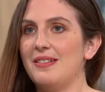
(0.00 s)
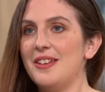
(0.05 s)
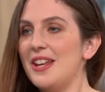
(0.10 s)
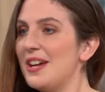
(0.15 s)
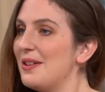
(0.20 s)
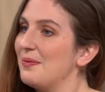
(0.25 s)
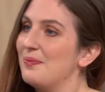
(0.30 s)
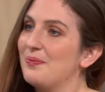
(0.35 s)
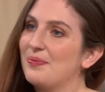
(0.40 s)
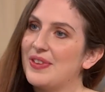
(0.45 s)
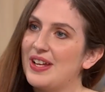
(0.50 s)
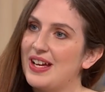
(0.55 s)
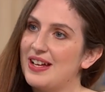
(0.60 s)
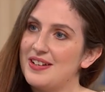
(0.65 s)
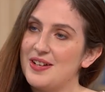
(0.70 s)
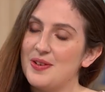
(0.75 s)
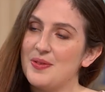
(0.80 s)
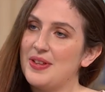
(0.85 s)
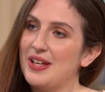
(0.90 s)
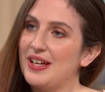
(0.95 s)
No,
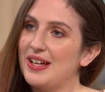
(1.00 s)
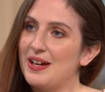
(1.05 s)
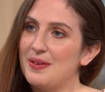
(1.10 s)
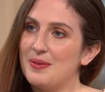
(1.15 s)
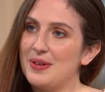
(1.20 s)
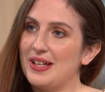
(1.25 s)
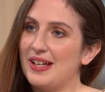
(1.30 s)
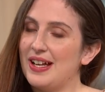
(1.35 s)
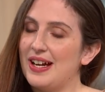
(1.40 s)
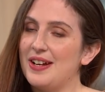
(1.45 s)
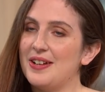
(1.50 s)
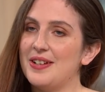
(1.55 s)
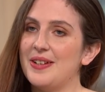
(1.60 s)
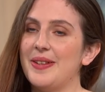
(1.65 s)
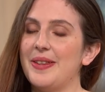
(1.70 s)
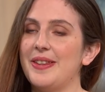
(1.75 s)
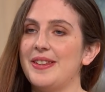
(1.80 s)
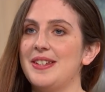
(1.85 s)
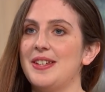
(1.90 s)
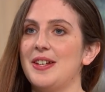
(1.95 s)
I don't think I will. I
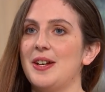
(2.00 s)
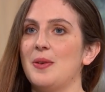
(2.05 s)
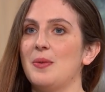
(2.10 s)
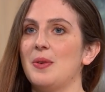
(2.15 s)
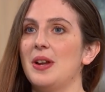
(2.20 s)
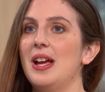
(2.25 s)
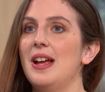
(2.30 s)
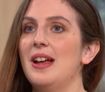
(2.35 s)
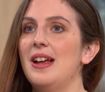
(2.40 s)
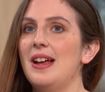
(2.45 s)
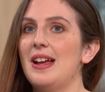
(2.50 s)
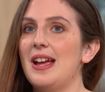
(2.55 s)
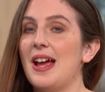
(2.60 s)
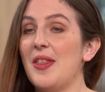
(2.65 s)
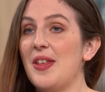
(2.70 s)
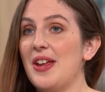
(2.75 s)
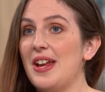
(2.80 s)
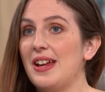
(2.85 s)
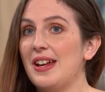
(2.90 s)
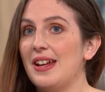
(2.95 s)
honestly don't.
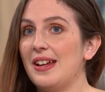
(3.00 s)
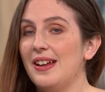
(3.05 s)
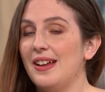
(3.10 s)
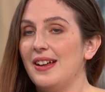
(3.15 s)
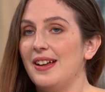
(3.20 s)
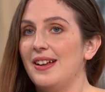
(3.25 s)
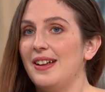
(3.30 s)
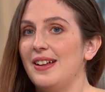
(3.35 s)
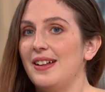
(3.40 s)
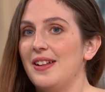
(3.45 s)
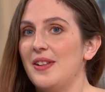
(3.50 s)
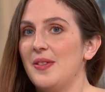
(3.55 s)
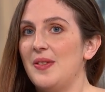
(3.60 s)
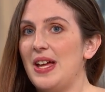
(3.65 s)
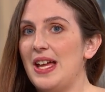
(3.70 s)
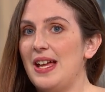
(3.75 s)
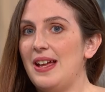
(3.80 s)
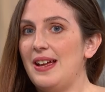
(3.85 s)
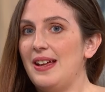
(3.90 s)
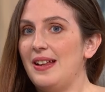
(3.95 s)
I think
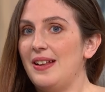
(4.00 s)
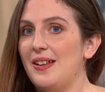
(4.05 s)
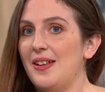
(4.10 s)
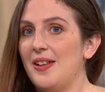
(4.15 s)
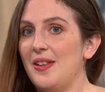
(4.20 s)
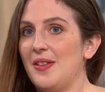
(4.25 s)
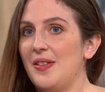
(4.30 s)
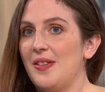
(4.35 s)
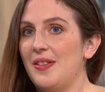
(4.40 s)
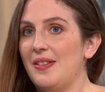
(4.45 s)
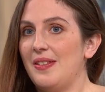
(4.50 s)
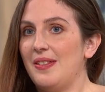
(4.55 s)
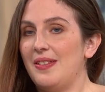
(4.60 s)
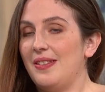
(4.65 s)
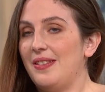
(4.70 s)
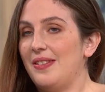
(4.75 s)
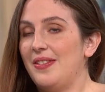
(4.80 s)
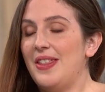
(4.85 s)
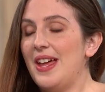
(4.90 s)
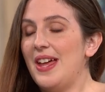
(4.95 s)
they're
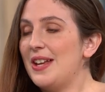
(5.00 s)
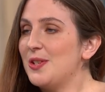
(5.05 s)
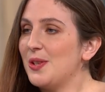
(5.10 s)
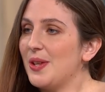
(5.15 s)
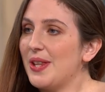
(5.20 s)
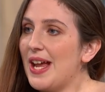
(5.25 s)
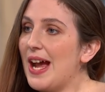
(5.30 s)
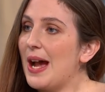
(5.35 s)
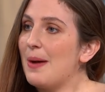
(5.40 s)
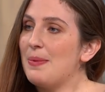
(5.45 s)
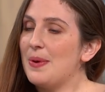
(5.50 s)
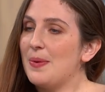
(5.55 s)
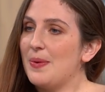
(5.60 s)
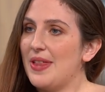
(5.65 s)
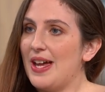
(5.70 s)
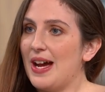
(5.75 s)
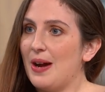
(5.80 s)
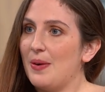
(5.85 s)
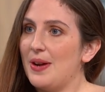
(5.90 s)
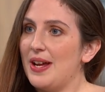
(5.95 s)
they're just happy
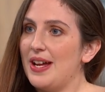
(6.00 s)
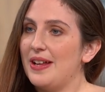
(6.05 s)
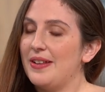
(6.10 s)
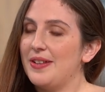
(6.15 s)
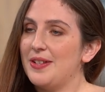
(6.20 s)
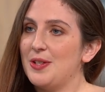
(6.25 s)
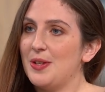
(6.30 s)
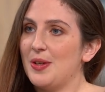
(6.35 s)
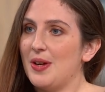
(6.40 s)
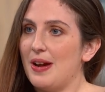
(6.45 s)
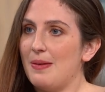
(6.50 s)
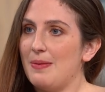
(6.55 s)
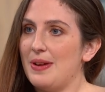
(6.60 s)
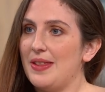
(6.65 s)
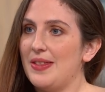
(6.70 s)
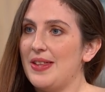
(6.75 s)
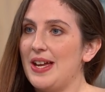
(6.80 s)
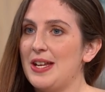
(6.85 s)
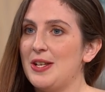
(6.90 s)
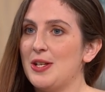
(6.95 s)
with how it is. you know I
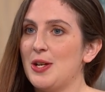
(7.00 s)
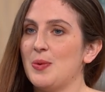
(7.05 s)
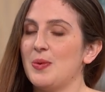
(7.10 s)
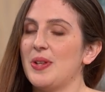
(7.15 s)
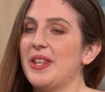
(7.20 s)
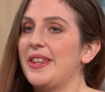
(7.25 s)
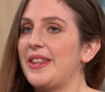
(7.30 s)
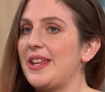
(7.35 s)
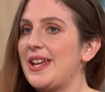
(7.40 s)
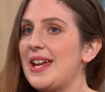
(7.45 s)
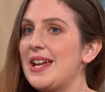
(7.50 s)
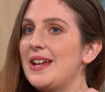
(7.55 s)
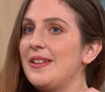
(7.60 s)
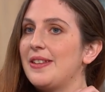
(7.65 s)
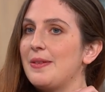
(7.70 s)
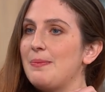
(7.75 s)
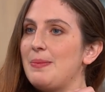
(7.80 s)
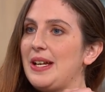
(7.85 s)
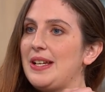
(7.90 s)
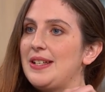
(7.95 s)
mean? They don't see it
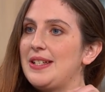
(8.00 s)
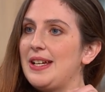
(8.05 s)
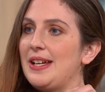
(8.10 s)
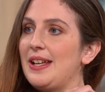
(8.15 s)
as a big